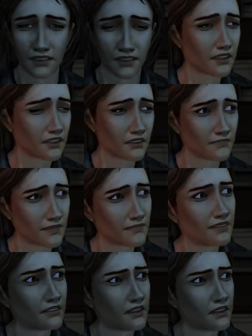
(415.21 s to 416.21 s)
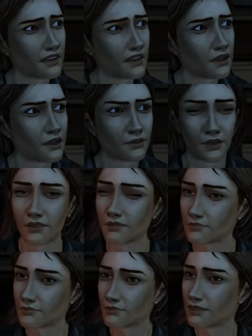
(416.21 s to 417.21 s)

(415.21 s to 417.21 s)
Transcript: He killed someone before all of this.